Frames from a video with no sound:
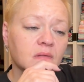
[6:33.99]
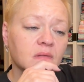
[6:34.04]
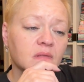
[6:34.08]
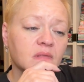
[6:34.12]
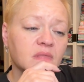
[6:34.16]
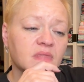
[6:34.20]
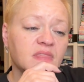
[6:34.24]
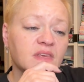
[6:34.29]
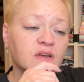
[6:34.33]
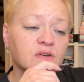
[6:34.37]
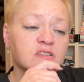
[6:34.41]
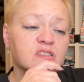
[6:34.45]

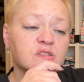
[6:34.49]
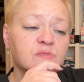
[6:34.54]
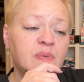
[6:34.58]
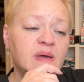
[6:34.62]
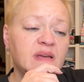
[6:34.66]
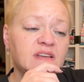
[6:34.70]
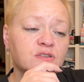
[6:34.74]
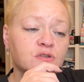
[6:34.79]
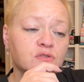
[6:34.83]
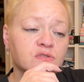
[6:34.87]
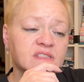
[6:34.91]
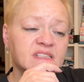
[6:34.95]
their
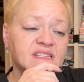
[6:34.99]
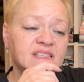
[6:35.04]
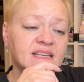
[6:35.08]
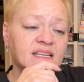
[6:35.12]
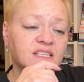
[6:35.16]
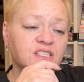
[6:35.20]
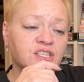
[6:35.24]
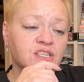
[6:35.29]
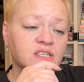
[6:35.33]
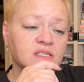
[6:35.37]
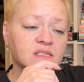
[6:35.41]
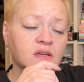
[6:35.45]
special
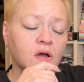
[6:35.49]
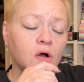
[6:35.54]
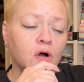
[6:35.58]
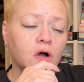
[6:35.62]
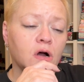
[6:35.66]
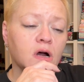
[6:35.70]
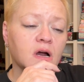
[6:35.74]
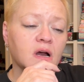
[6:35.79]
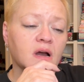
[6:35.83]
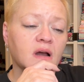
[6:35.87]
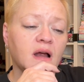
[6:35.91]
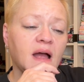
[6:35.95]
stitches
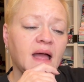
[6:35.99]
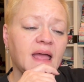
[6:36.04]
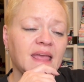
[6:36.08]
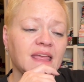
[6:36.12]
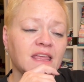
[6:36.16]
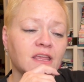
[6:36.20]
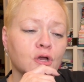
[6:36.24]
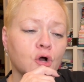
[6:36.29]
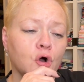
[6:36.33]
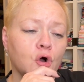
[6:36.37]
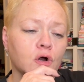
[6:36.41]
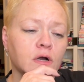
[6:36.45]
are a
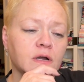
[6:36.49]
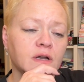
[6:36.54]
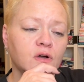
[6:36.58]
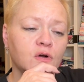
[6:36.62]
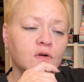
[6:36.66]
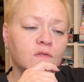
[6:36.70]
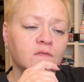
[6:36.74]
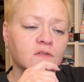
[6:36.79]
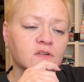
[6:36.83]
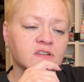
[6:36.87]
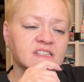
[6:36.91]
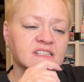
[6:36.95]
yarn
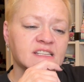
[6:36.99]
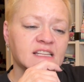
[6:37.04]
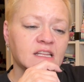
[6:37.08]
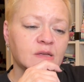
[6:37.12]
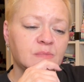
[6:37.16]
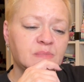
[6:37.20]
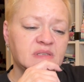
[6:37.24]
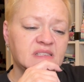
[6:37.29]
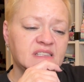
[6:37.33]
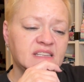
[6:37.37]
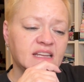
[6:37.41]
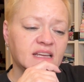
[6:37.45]
over
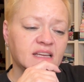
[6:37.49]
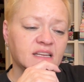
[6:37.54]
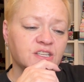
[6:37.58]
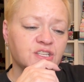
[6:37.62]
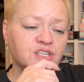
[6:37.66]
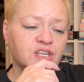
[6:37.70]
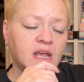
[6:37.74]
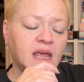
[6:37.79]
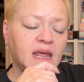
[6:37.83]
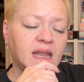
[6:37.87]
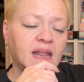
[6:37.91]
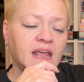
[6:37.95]
slip
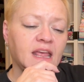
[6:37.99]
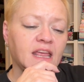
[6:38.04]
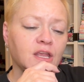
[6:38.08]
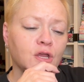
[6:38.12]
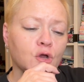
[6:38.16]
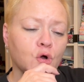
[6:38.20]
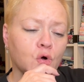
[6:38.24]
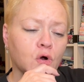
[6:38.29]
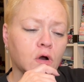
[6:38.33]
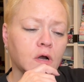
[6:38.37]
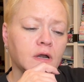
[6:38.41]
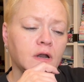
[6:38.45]
stitch and a
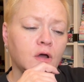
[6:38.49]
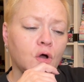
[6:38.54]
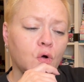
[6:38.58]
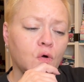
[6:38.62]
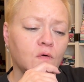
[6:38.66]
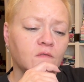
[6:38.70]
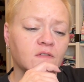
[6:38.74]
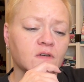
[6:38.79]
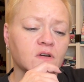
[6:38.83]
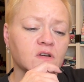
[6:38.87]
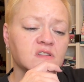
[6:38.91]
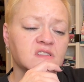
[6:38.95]
yarn
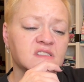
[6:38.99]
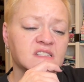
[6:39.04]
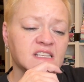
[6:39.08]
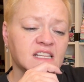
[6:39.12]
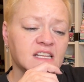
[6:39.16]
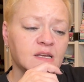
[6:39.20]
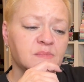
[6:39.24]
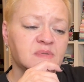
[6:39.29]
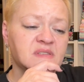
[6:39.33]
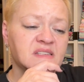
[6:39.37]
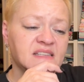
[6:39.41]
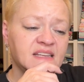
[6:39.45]
over
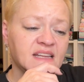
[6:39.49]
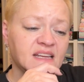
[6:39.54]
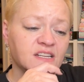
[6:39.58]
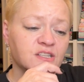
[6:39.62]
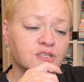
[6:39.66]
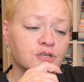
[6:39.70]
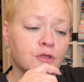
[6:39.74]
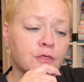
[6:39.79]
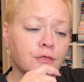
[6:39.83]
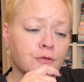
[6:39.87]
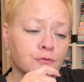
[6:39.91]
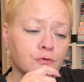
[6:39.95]
slip
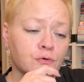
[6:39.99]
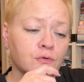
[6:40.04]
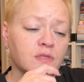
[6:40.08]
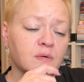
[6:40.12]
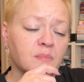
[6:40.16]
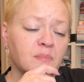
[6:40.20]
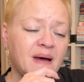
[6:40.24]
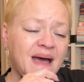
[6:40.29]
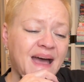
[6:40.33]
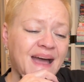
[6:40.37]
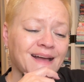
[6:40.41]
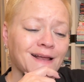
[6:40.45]
stitch through the
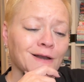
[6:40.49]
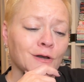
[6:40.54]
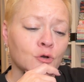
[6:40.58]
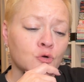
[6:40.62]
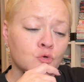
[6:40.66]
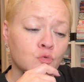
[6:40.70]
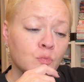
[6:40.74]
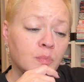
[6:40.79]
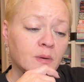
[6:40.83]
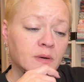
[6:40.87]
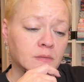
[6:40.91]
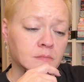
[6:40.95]
back
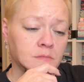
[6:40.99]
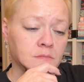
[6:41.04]
loop.